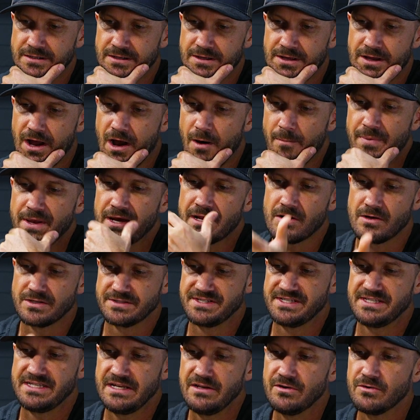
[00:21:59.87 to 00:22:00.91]
I'll pick on
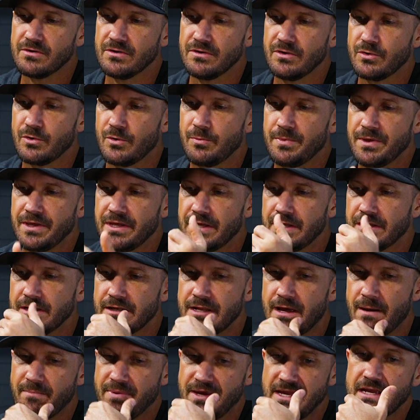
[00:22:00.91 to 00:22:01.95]
steel a little bit,
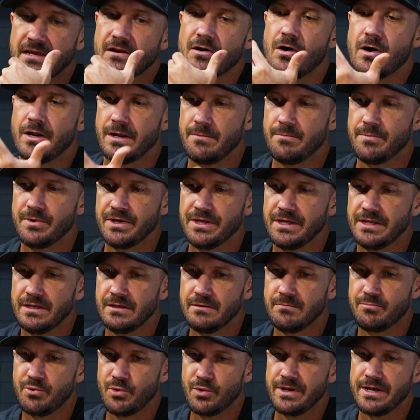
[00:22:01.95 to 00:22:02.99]
not pick on it, but
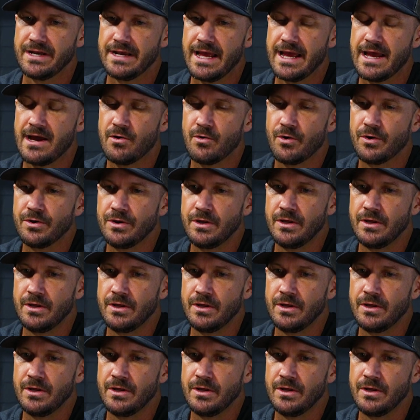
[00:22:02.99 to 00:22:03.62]
point it out.